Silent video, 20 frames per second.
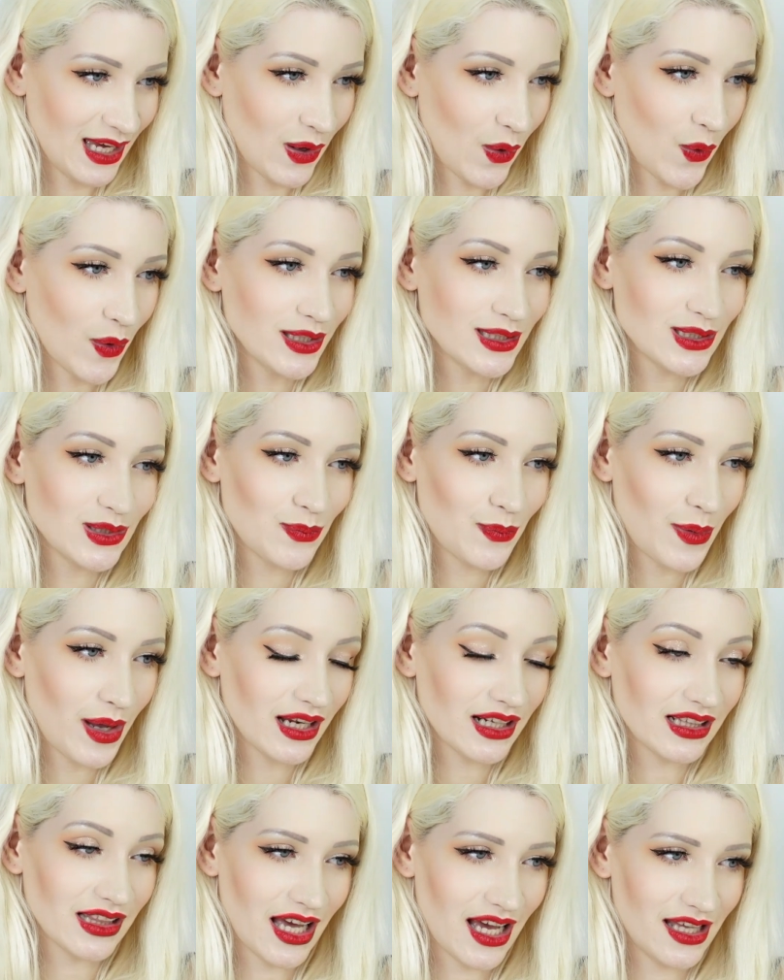Going to
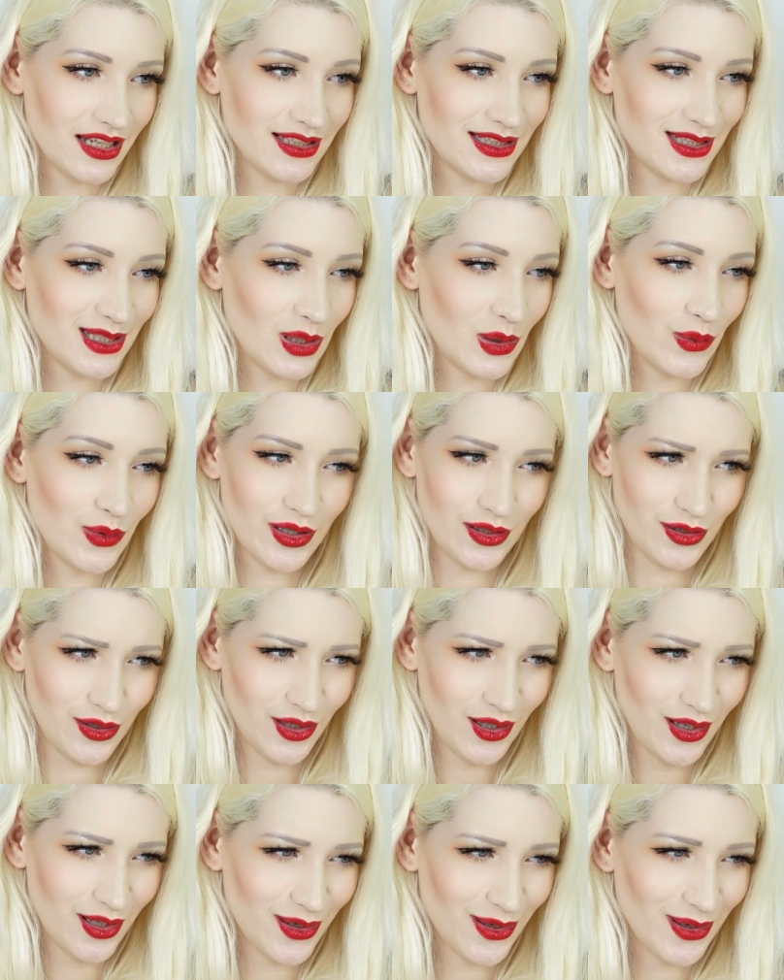bed glad it's over?
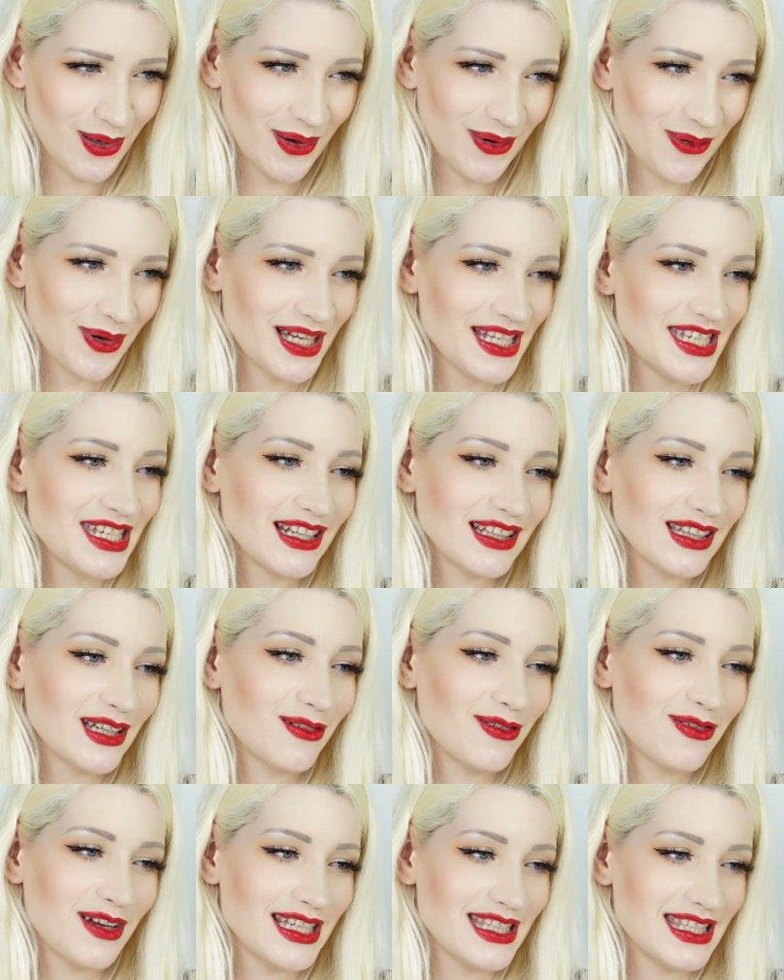No, watching
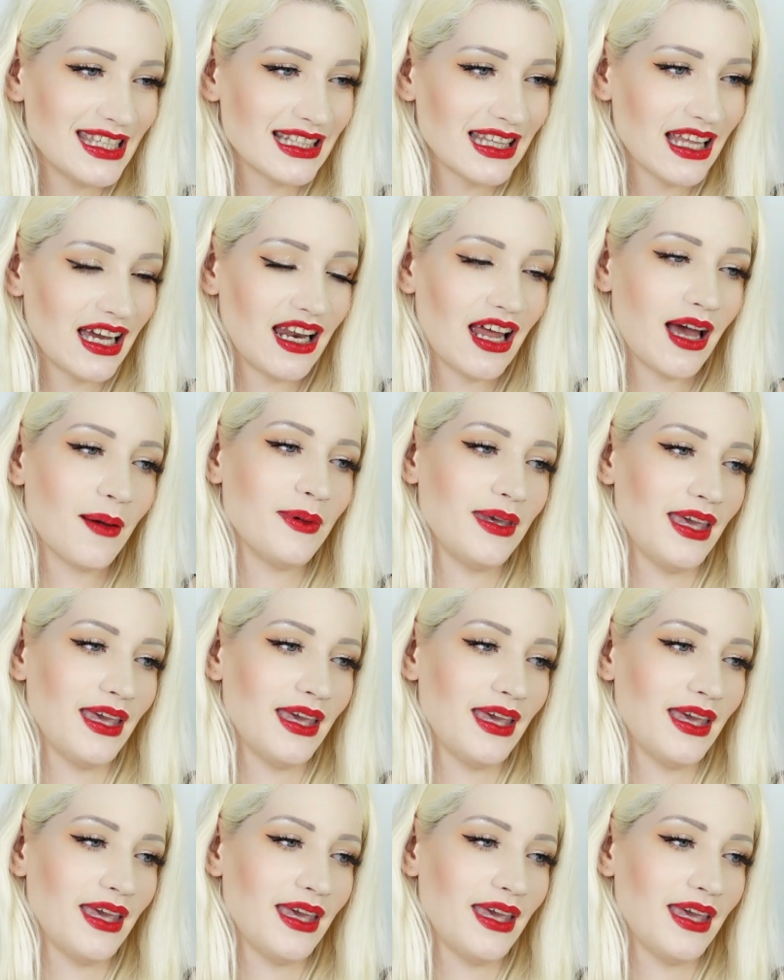their faces light up.